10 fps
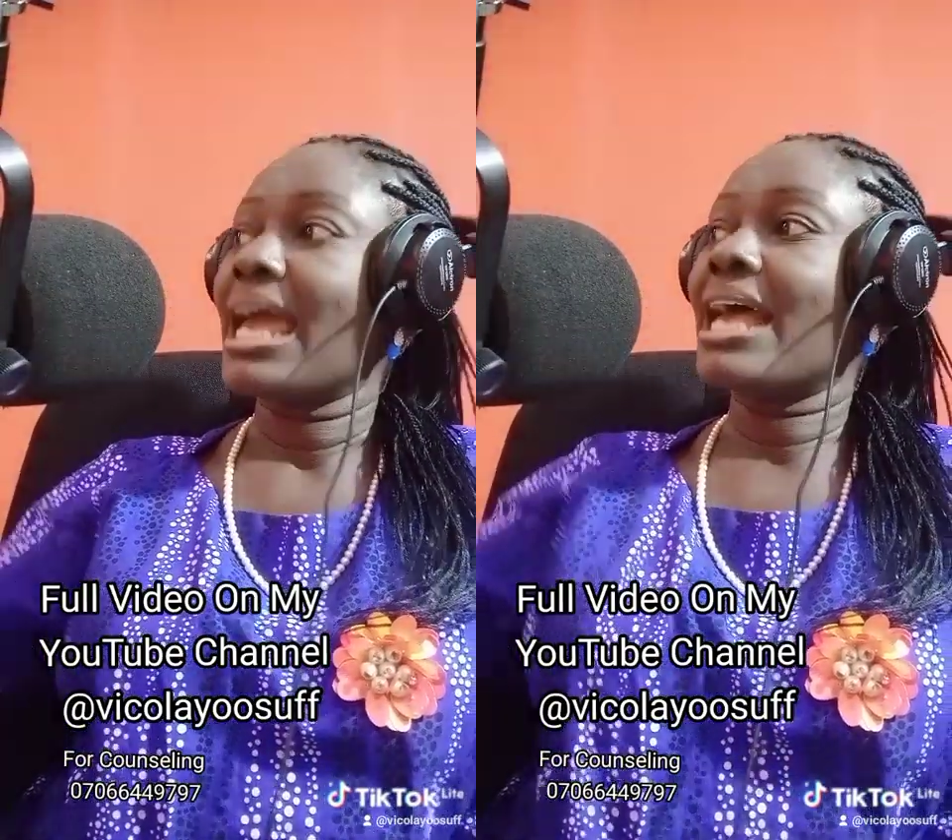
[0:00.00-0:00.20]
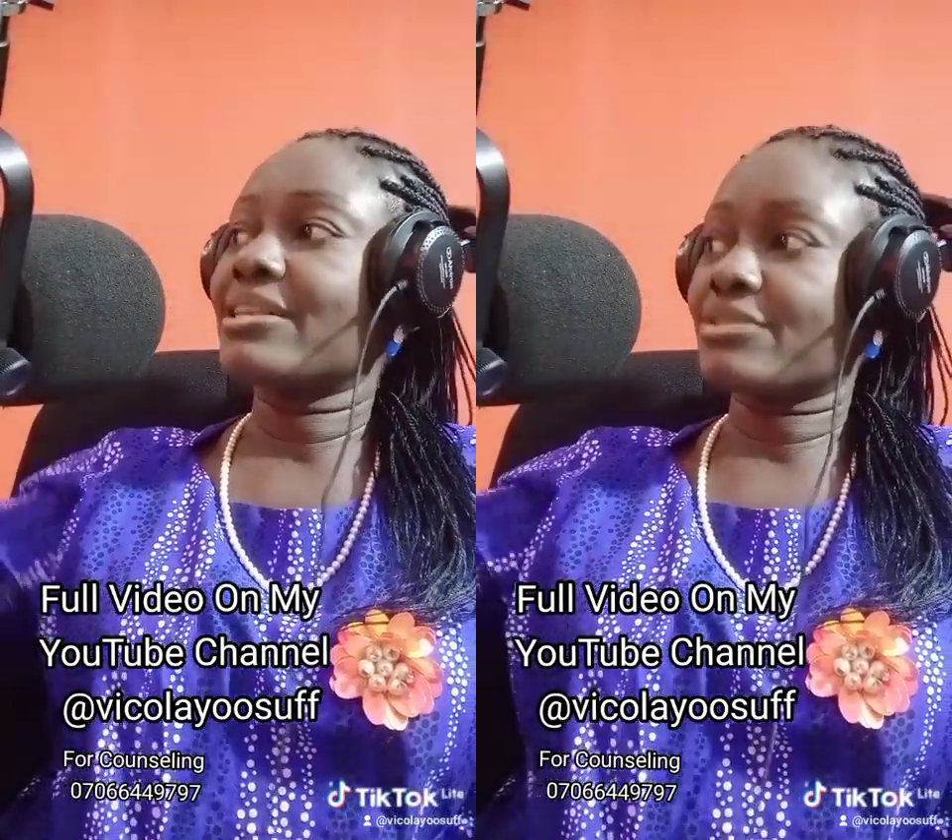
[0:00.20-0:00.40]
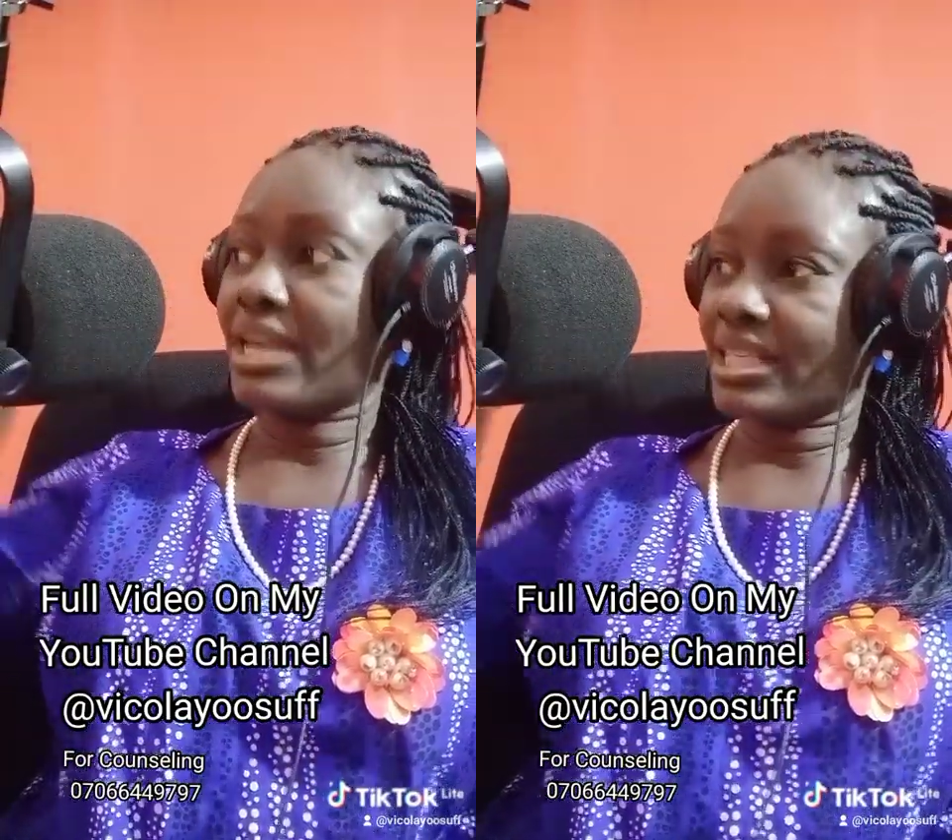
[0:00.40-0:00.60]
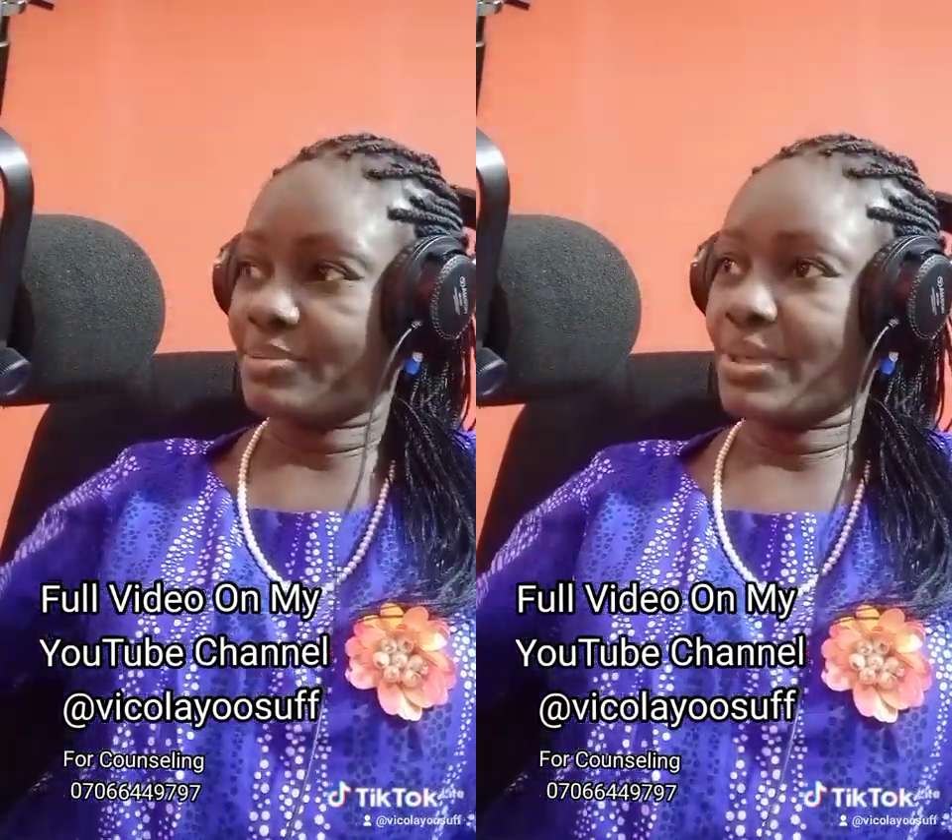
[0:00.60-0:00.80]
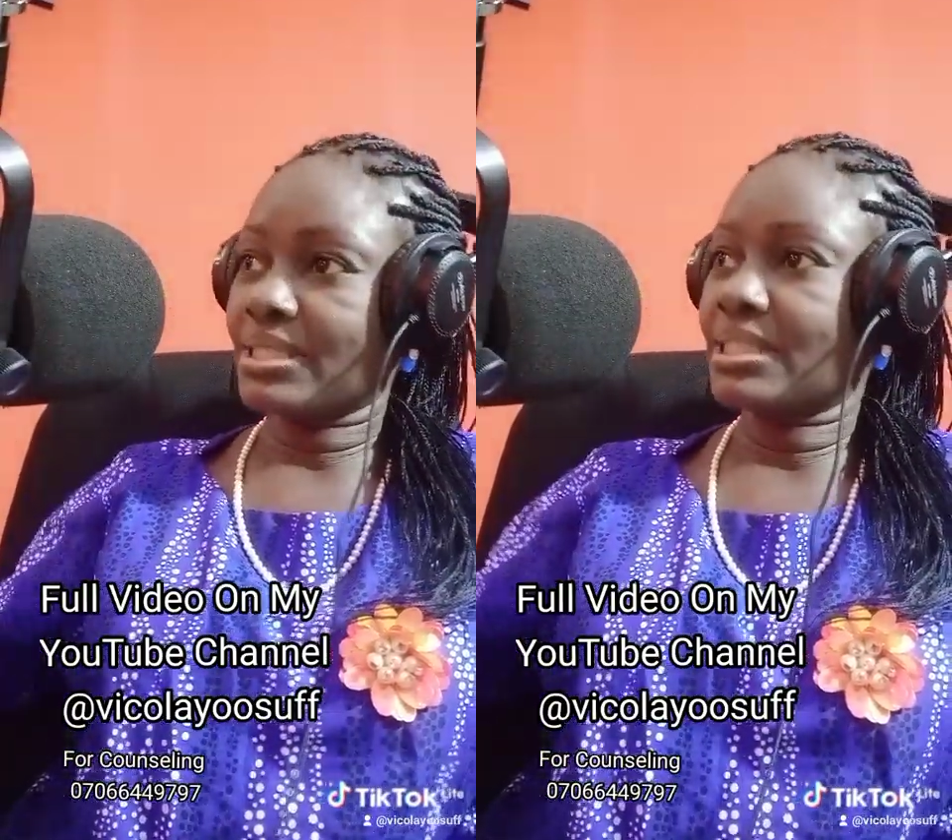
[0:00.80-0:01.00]
Extra
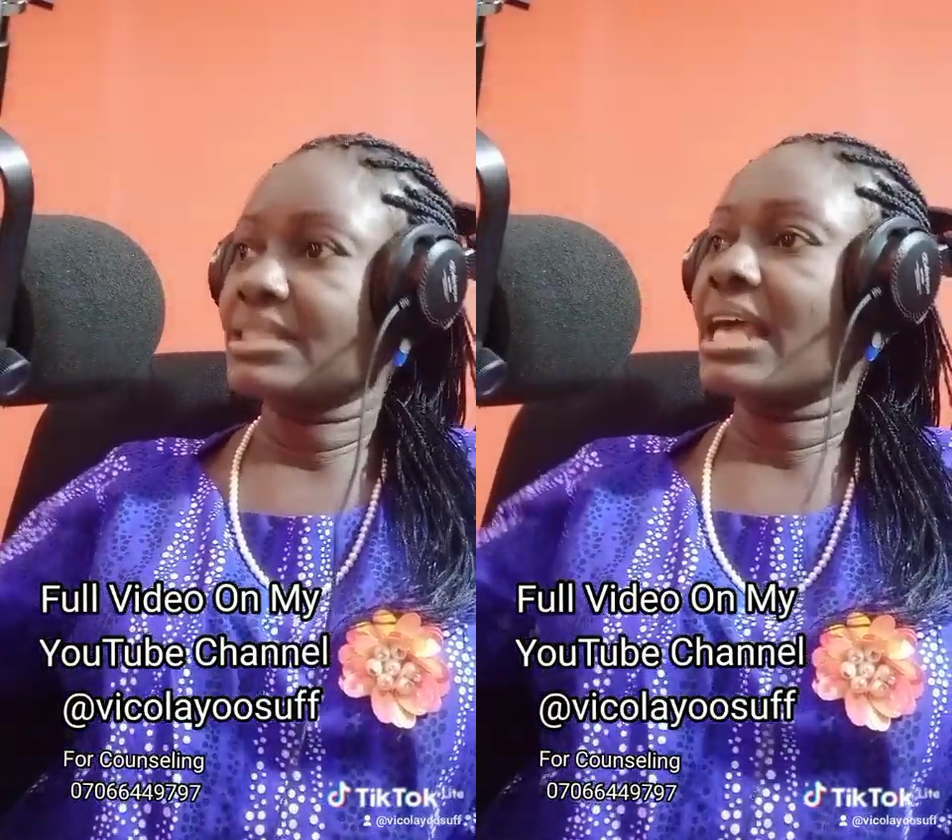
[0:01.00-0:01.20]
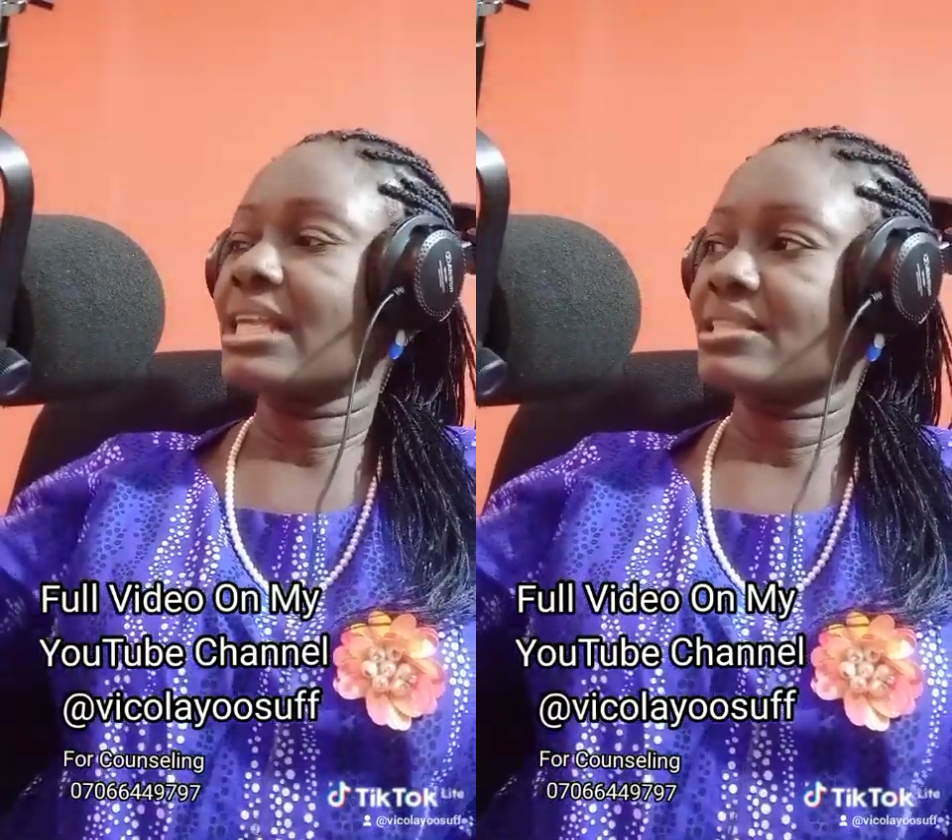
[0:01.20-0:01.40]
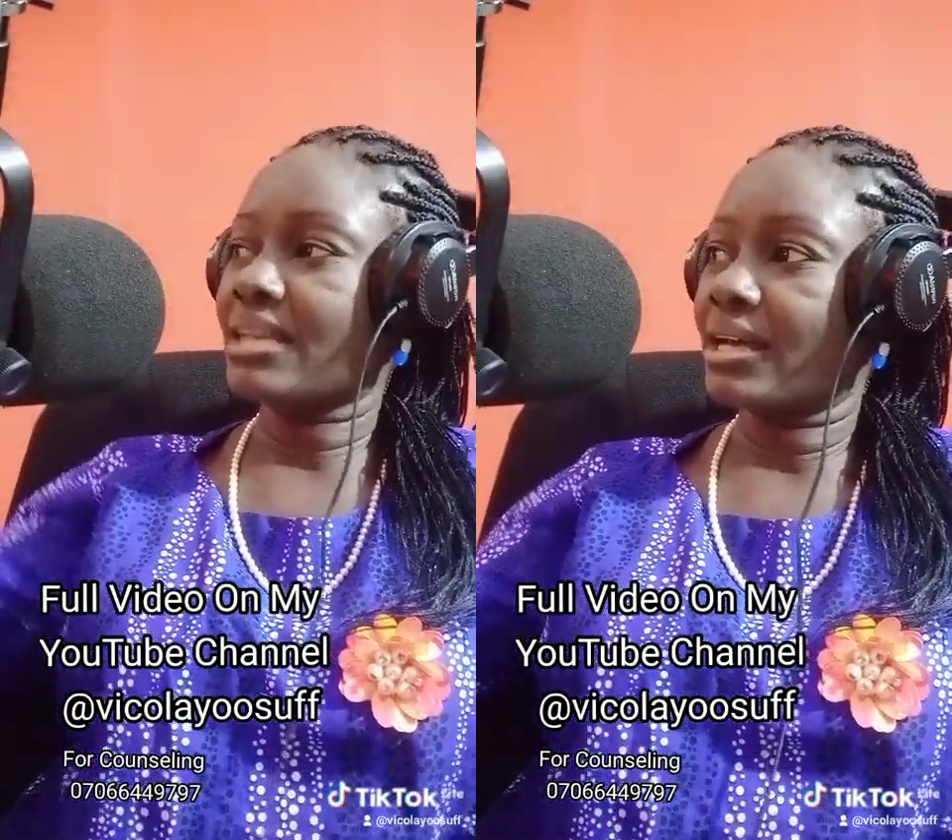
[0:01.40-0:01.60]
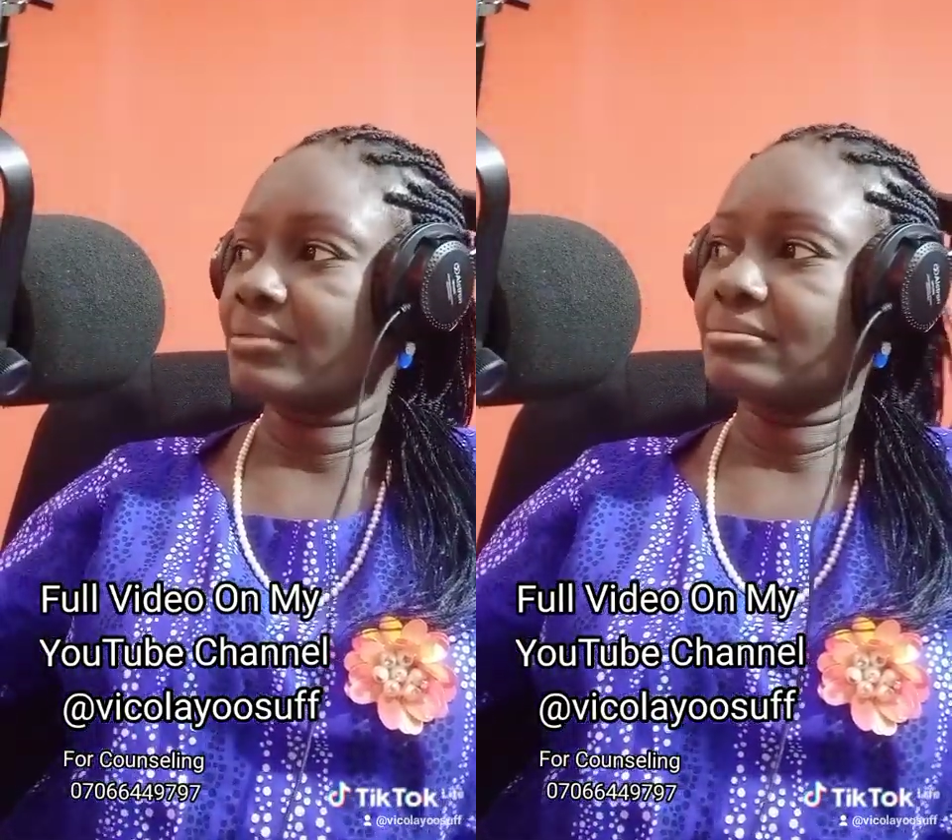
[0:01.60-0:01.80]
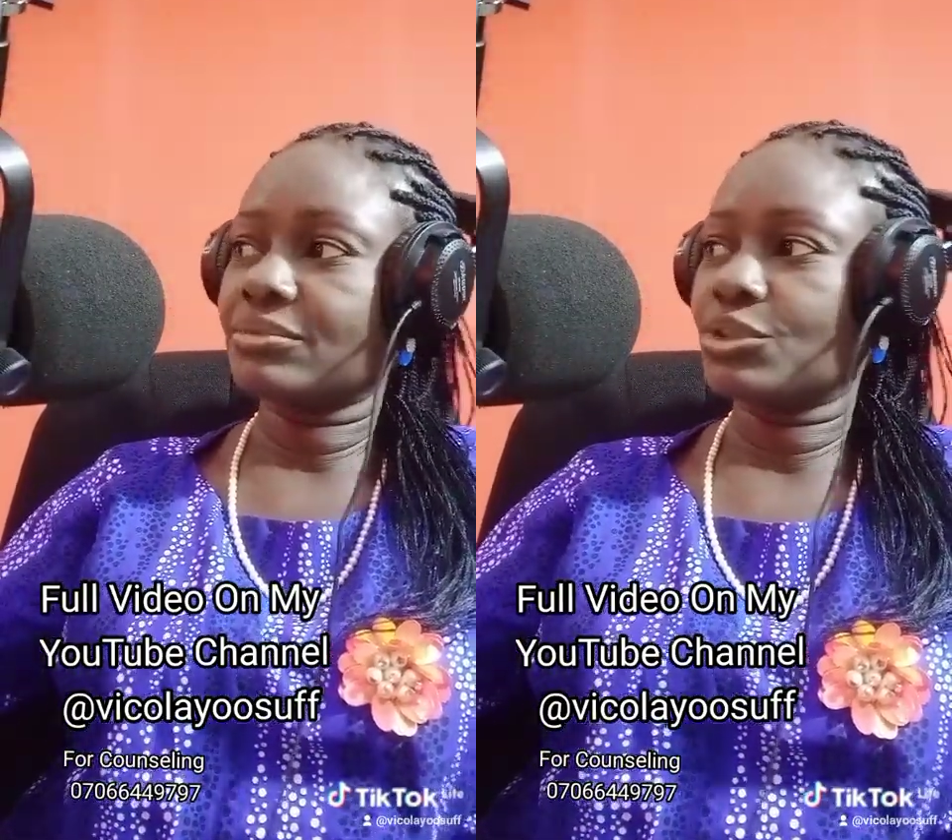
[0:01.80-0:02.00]
expenses, extra,